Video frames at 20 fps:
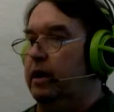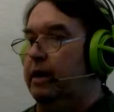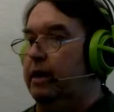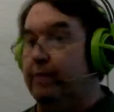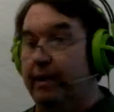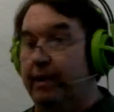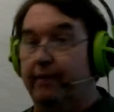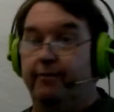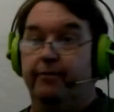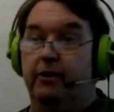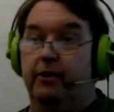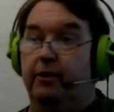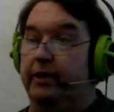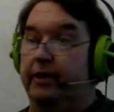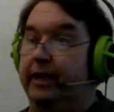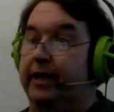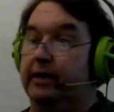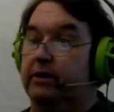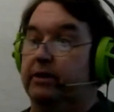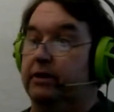And my
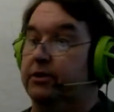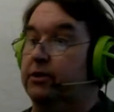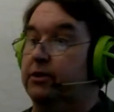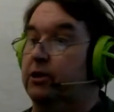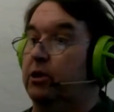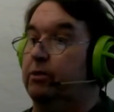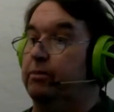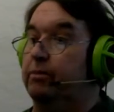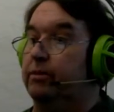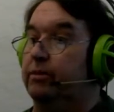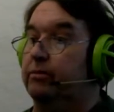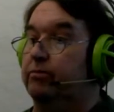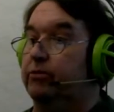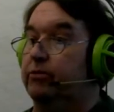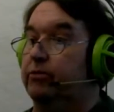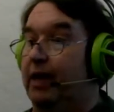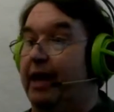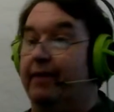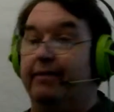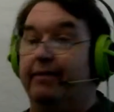father gets a job
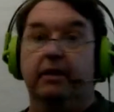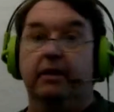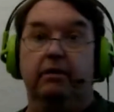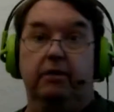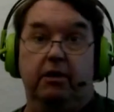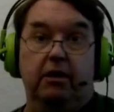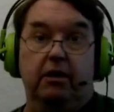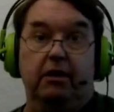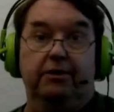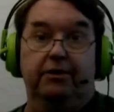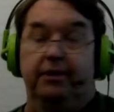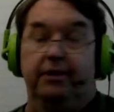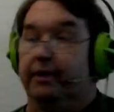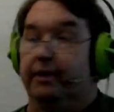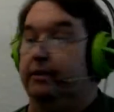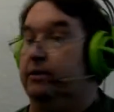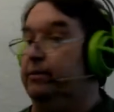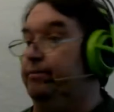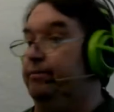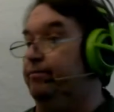driving the
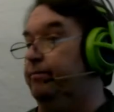continent.